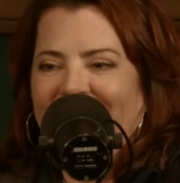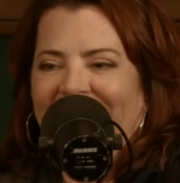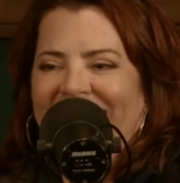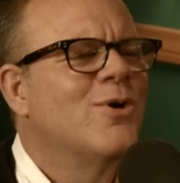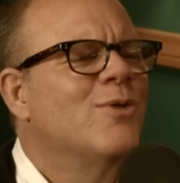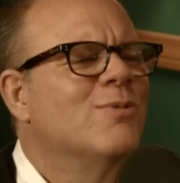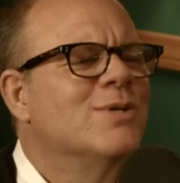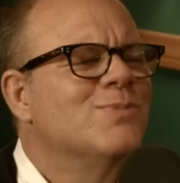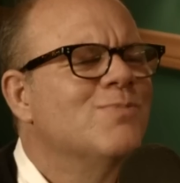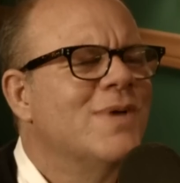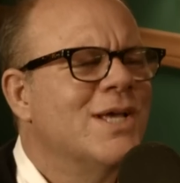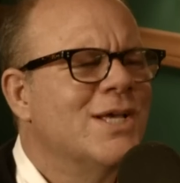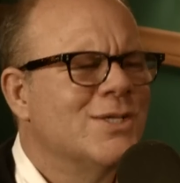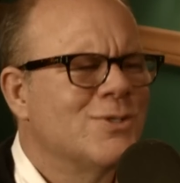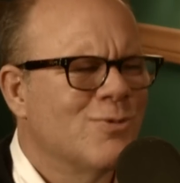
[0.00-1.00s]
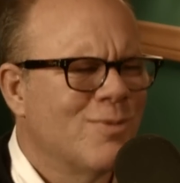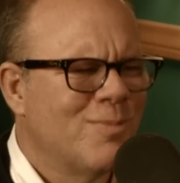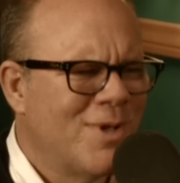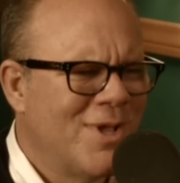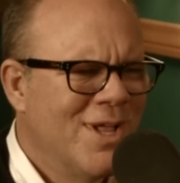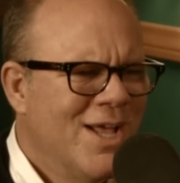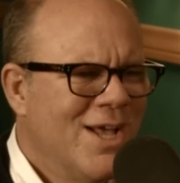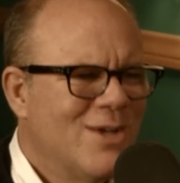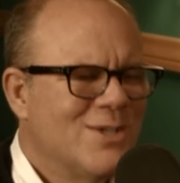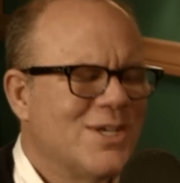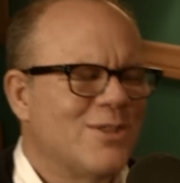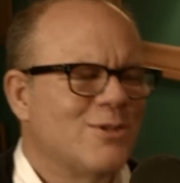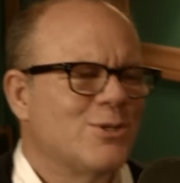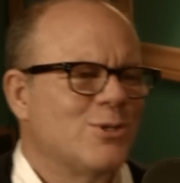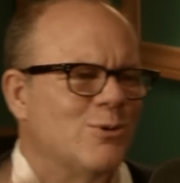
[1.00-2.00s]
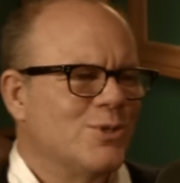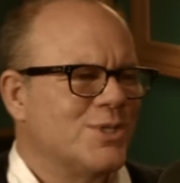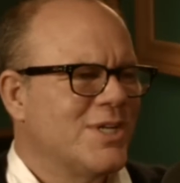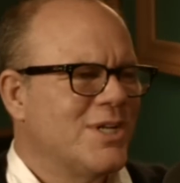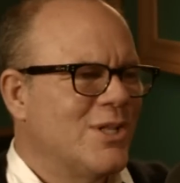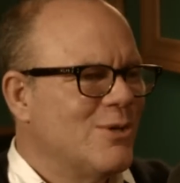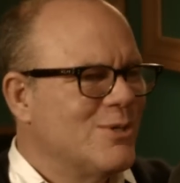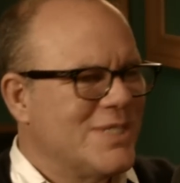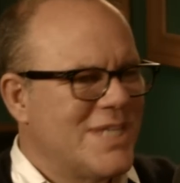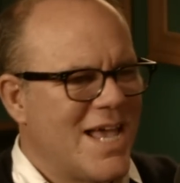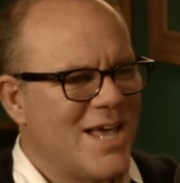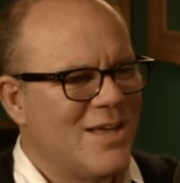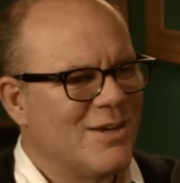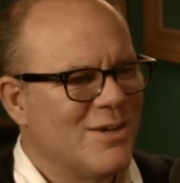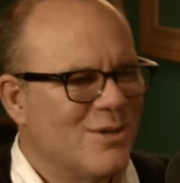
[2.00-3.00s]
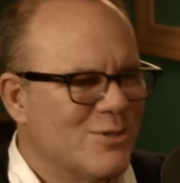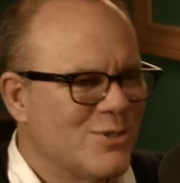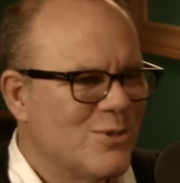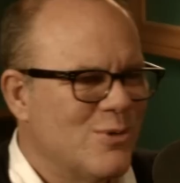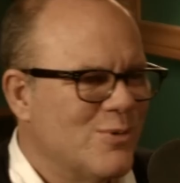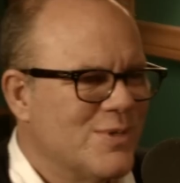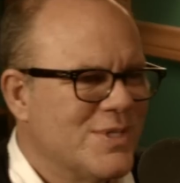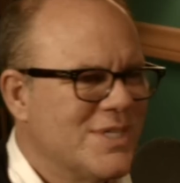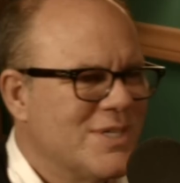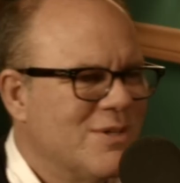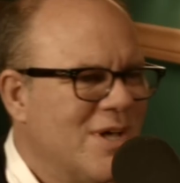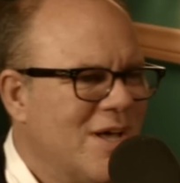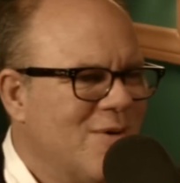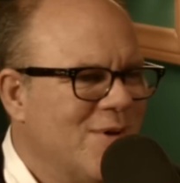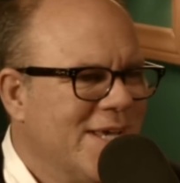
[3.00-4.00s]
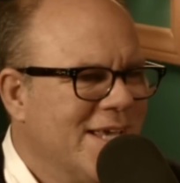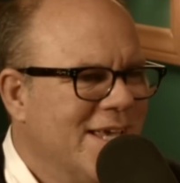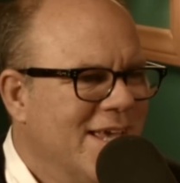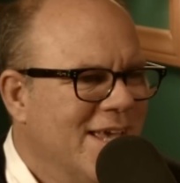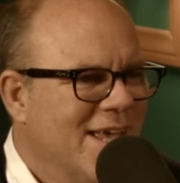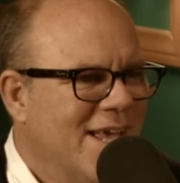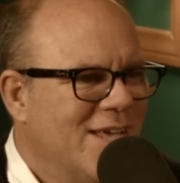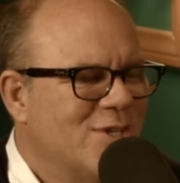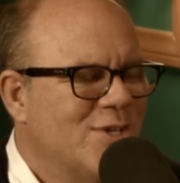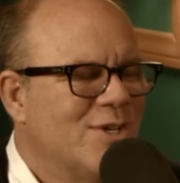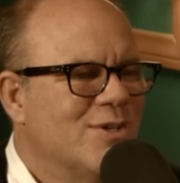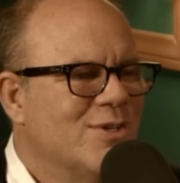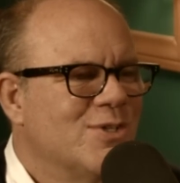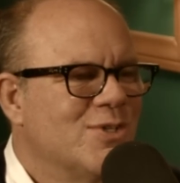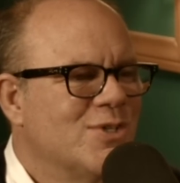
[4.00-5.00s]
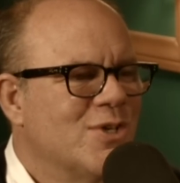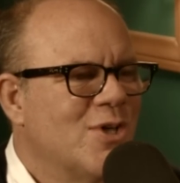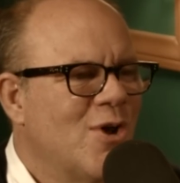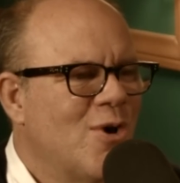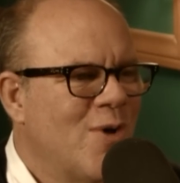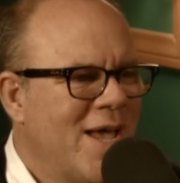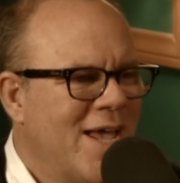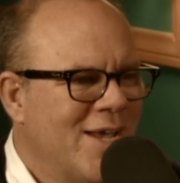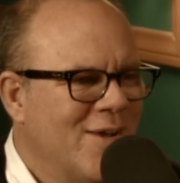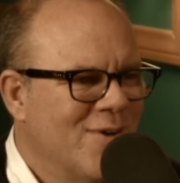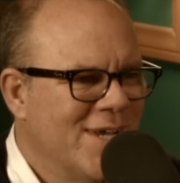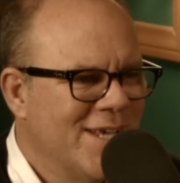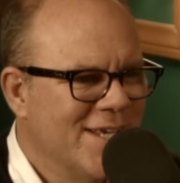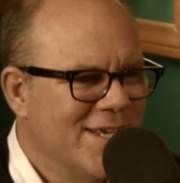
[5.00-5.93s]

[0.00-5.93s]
daughter was miserable because other schools had closed down and her school is still going. She is so angry.